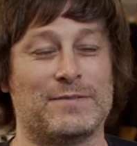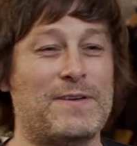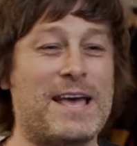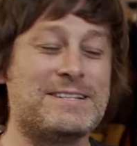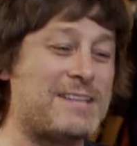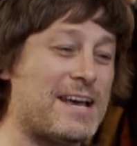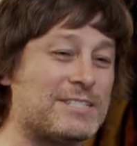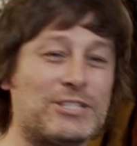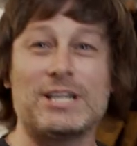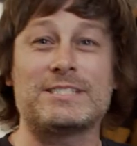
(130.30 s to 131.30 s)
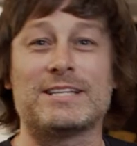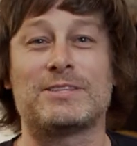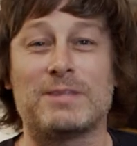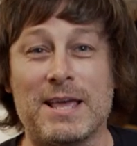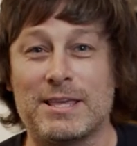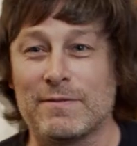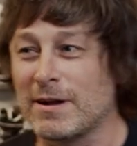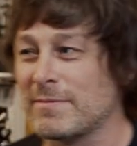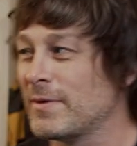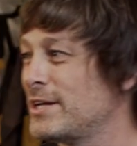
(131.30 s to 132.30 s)
Fantastic, Justin. Thank you
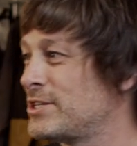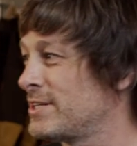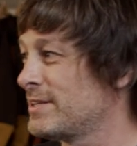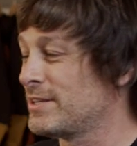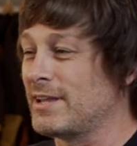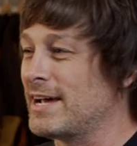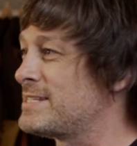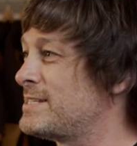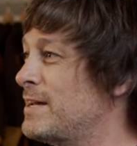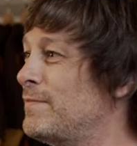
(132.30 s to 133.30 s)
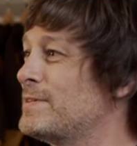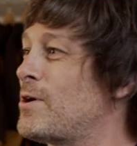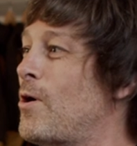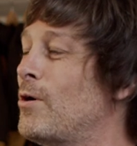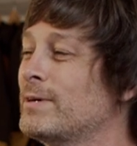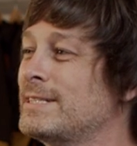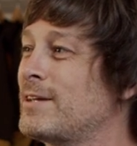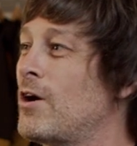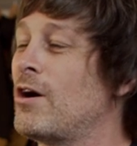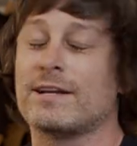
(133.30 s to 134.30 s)
very much. The line stuff is always
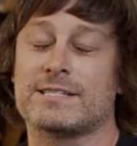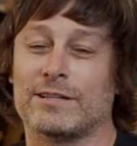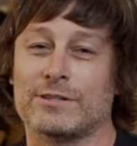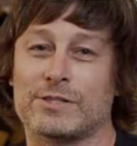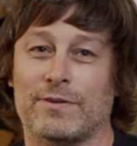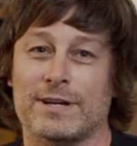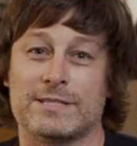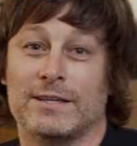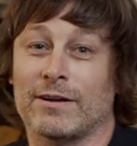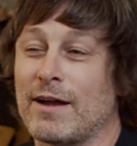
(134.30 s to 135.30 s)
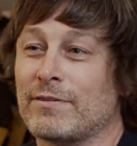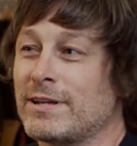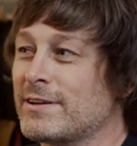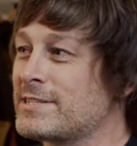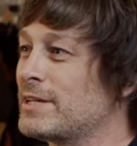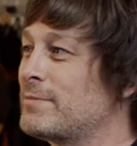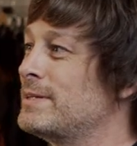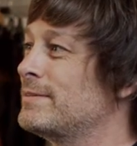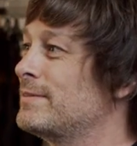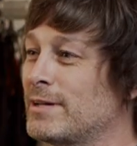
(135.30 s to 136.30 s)
hot sellers for us. You know, every year it's like
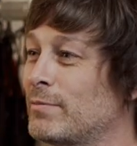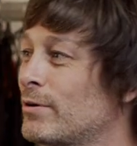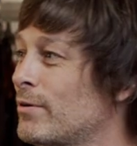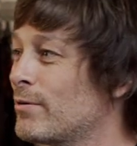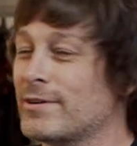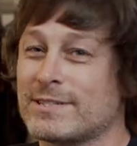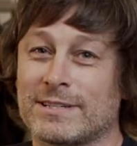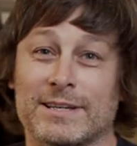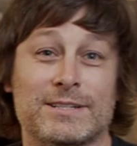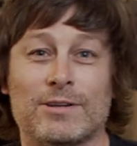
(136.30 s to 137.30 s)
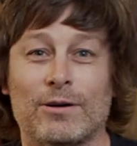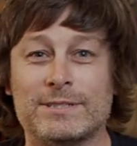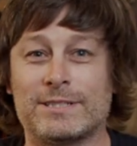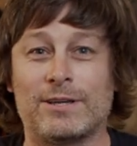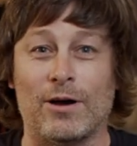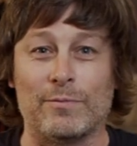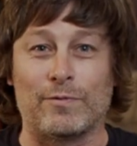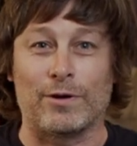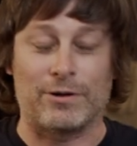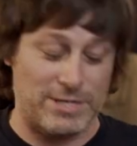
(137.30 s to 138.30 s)
we double our orders and it's always gone
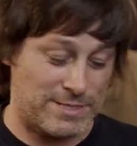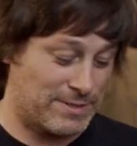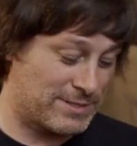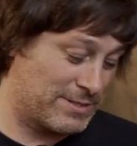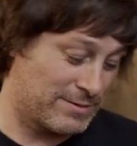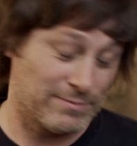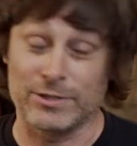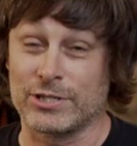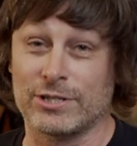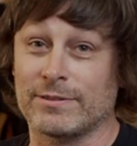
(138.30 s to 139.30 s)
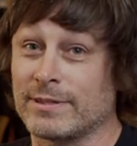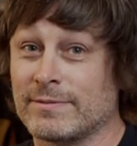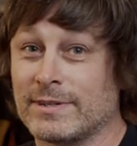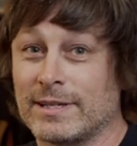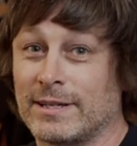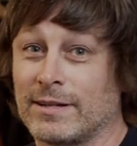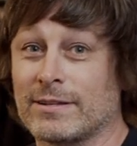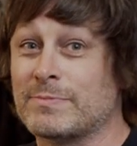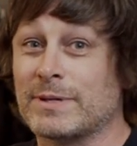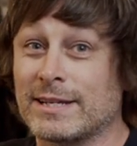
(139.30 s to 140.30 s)
before Christmas. We're shooting, you know,
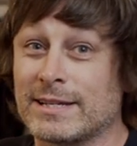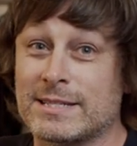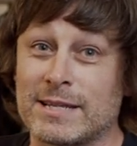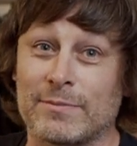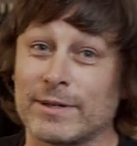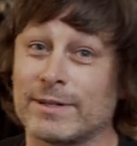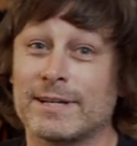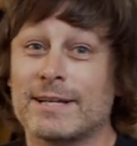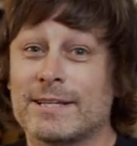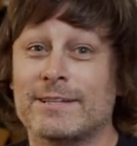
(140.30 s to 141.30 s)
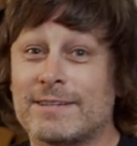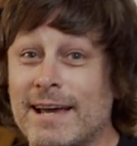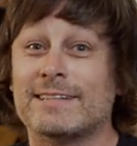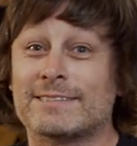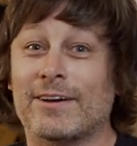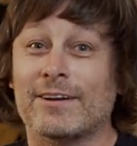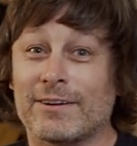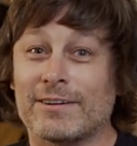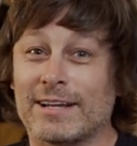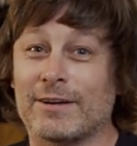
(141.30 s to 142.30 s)
it's beginning of December. You guys gotta
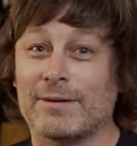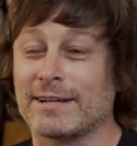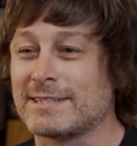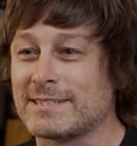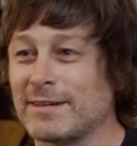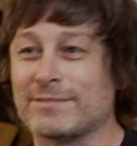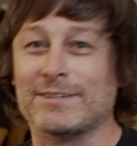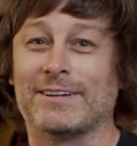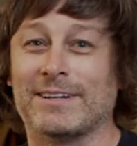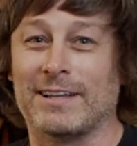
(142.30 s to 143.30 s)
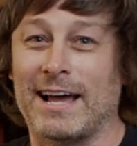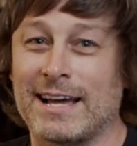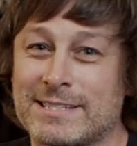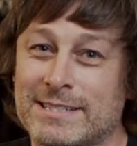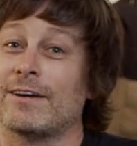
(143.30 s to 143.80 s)
hurry in quick. This stuff's not gonna last.